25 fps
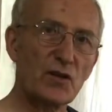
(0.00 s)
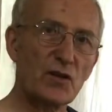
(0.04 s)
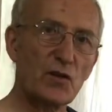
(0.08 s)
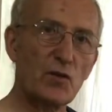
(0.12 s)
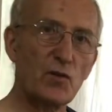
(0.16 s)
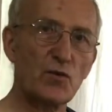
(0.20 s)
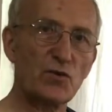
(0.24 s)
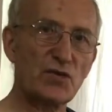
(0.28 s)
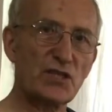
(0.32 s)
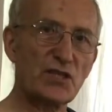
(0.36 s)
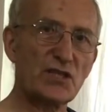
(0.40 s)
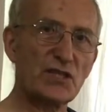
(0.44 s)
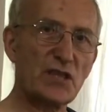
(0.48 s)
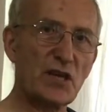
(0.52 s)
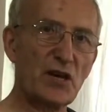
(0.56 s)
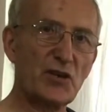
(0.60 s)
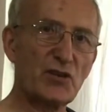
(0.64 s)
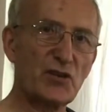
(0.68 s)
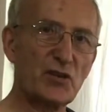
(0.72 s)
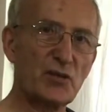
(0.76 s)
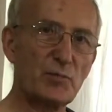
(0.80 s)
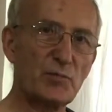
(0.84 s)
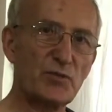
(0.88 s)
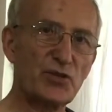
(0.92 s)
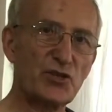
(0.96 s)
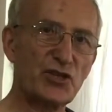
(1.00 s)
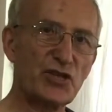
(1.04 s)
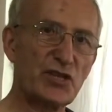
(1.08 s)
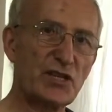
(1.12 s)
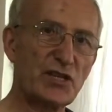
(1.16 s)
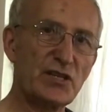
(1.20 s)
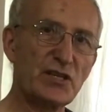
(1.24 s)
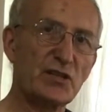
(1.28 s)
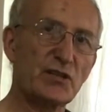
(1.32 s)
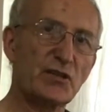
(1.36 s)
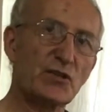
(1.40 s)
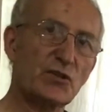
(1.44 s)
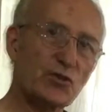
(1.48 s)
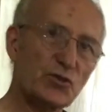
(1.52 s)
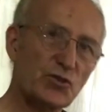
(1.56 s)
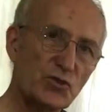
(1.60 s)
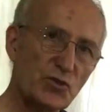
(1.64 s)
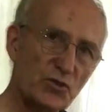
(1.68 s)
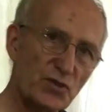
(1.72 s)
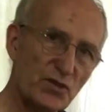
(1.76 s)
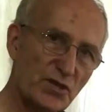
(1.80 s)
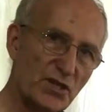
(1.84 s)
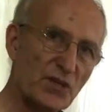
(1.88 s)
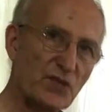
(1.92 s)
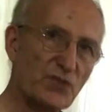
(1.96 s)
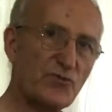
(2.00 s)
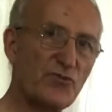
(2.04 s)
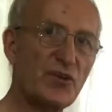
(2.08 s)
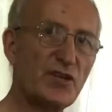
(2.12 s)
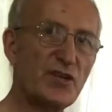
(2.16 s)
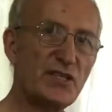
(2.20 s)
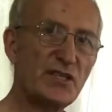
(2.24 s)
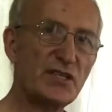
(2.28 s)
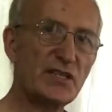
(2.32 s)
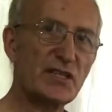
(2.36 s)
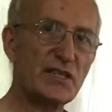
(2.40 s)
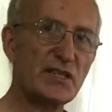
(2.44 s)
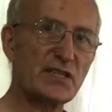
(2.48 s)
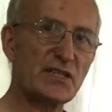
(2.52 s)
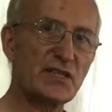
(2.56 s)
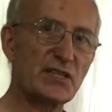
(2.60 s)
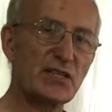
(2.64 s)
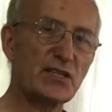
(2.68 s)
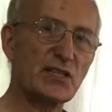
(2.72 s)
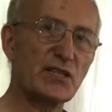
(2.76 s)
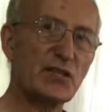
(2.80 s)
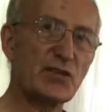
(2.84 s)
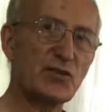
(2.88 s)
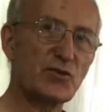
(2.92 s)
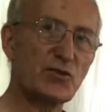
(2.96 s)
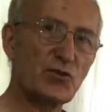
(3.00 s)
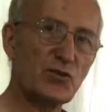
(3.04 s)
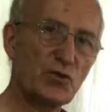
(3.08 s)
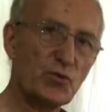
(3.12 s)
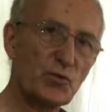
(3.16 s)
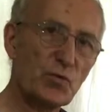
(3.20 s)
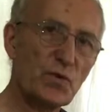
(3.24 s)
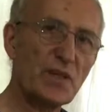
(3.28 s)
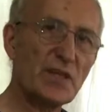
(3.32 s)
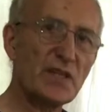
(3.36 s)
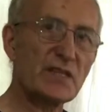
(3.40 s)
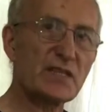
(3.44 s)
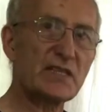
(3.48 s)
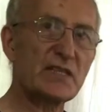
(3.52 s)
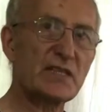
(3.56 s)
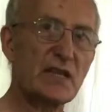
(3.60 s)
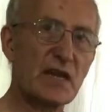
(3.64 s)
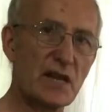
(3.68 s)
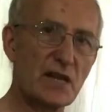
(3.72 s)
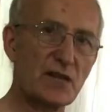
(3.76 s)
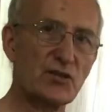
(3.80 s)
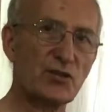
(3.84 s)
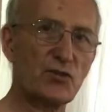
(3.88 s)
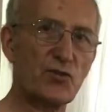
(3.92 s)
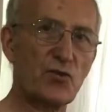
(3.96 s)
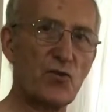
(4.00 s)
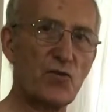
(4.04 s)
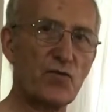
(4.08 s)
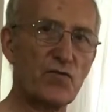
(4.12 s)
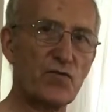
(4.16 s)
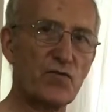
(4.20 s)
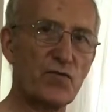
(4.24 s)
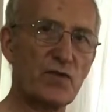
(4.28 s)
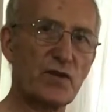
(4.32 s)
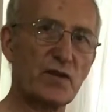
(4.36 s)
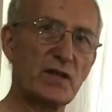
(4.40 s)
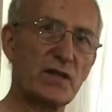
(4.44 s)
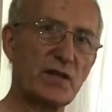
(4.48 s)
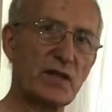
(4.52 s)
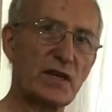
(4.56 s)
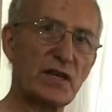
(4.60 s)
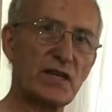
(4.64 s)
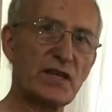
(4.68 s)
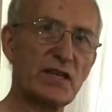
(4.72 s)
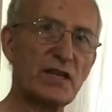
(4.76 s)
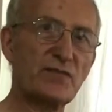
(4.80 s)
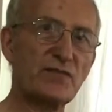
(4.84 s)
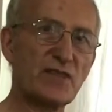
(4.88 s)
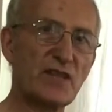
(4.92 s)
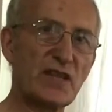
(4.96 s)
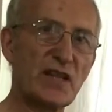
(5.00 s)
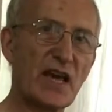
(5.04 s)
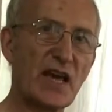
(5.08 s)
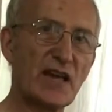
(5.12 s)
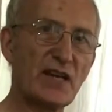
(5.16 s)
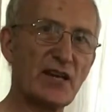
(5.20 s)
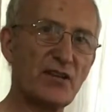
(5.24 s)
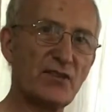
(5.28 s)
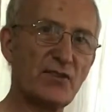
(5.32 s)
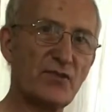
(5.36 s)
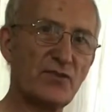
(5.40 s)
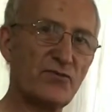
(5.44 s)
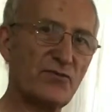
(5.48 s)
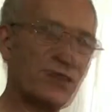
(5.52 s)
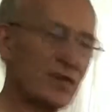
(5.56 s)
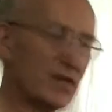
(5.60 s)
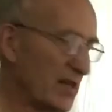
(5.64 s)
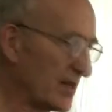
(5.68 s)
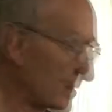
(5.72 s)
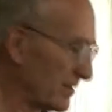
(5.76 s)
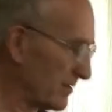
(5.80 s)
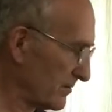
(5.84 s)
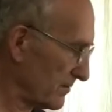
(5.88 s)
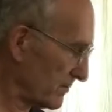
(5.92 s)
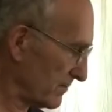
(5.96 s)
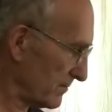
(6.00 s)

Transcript: closing down the machine so that it rinses, so that when it starts off, it gives an accurate reading.